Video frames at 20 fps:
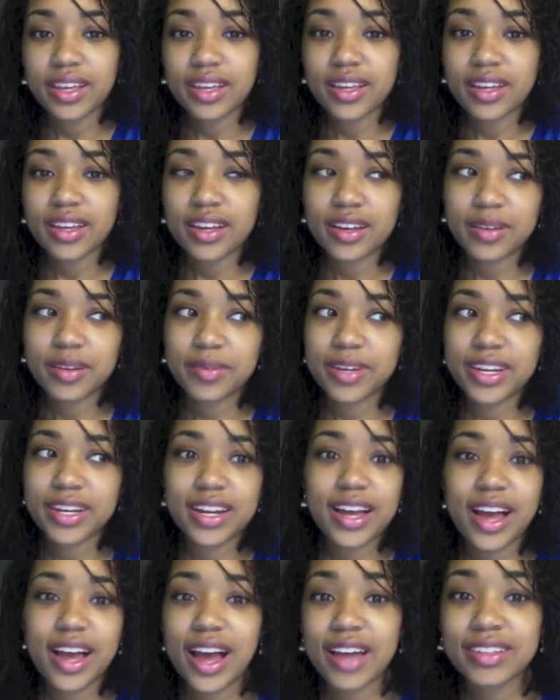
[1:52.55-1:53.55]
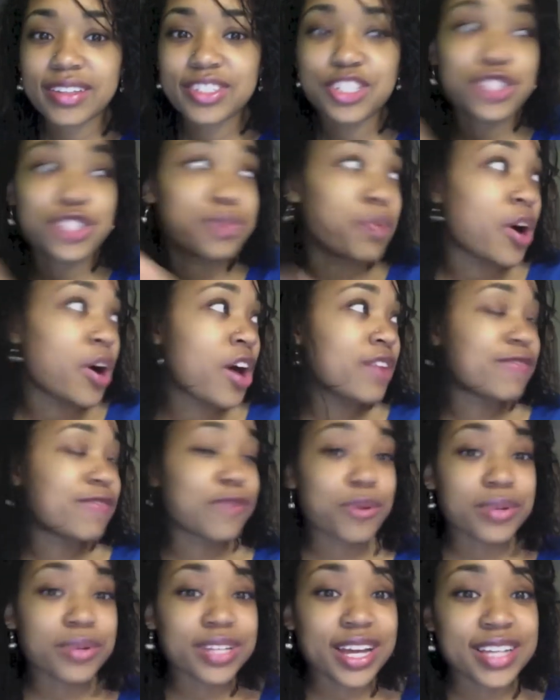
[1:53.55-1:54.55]
And I just bought
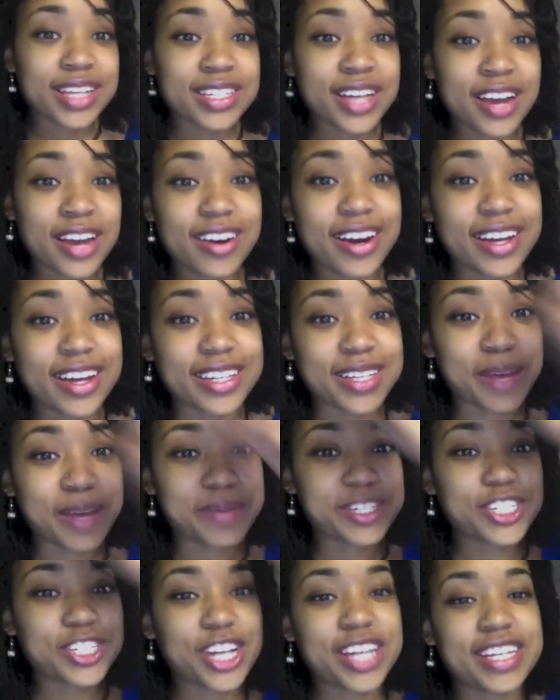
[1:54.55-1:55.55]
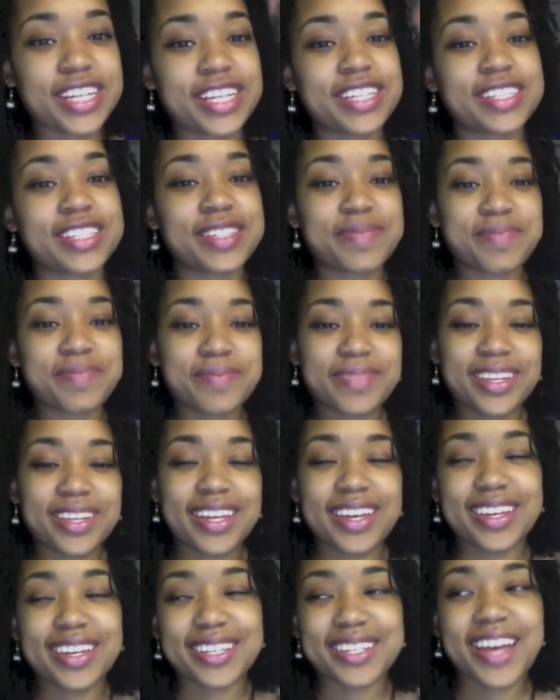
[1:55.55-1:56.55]
food last night, right, because I miss Chinese,
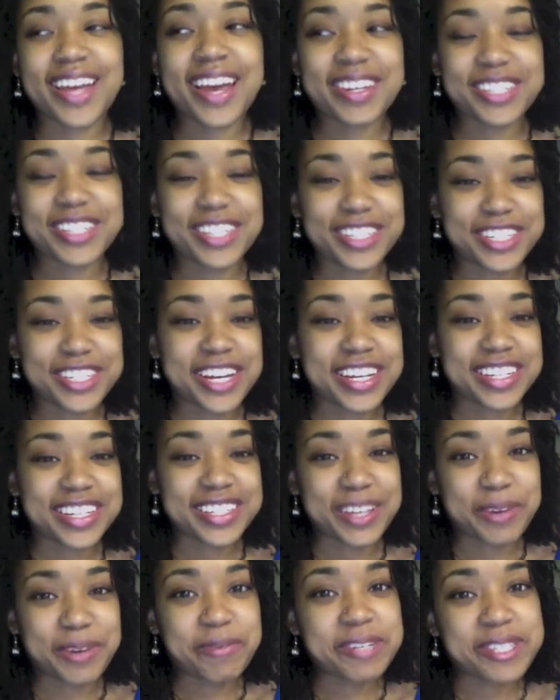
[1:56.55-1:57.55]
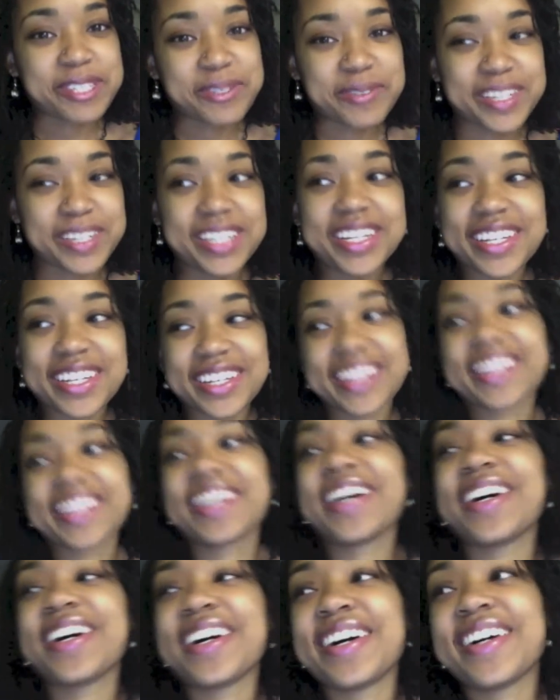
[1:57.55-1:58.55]
because I eat Chinese like once a week.
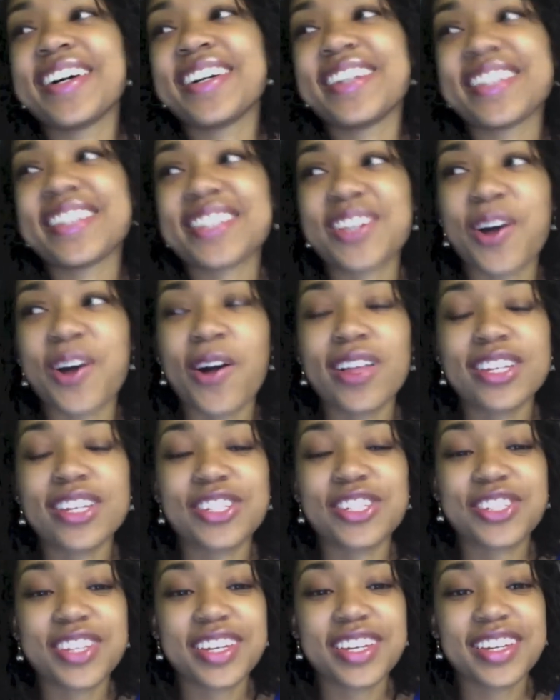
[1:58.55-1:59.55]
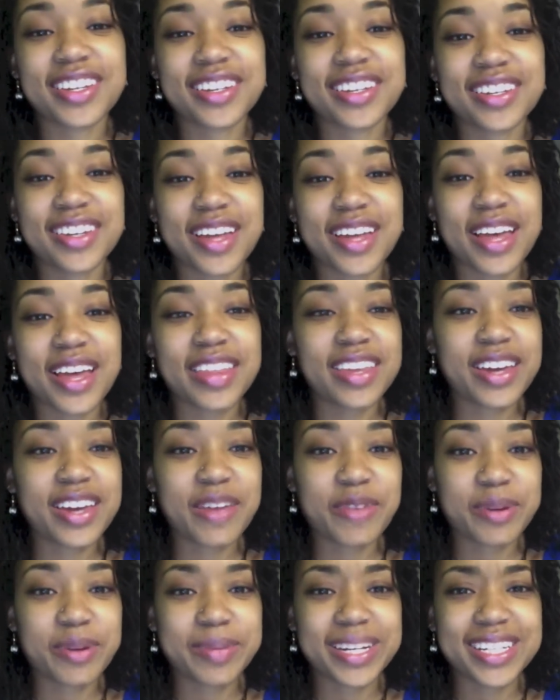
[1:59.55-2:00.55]
It's a college thing. I think
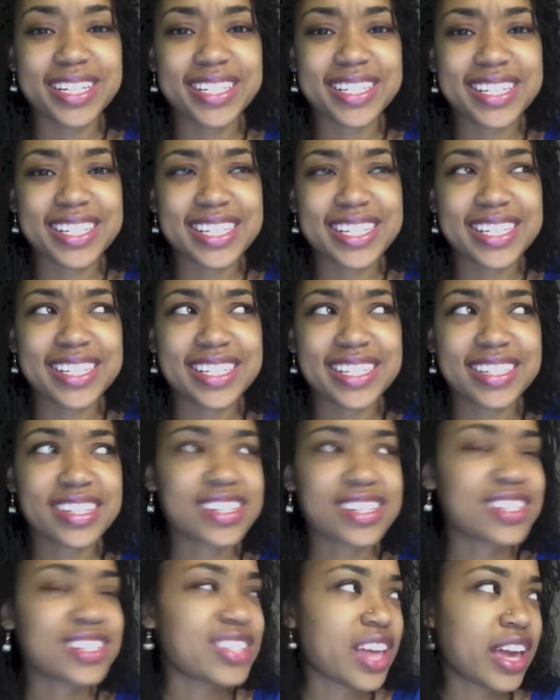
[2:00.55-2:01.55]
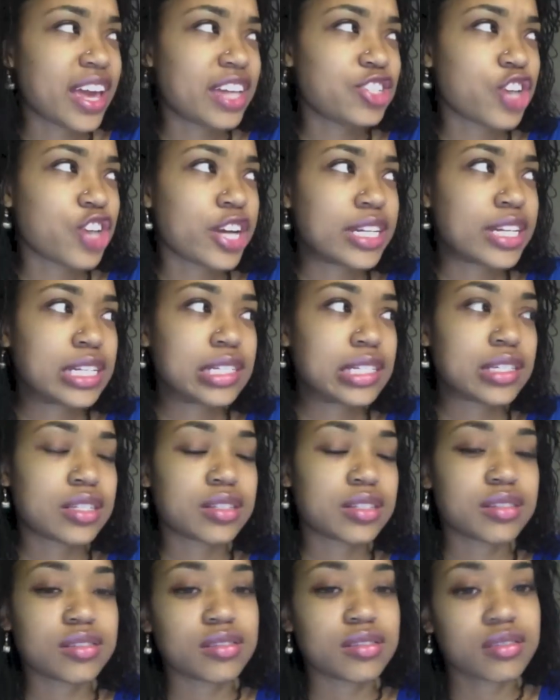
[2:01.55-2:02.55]
everybody does it, unless they hate Chinese,
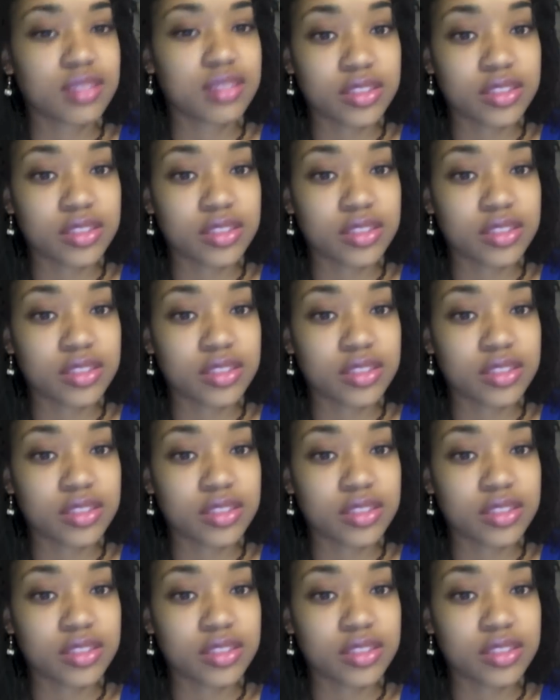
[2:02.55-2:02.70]
and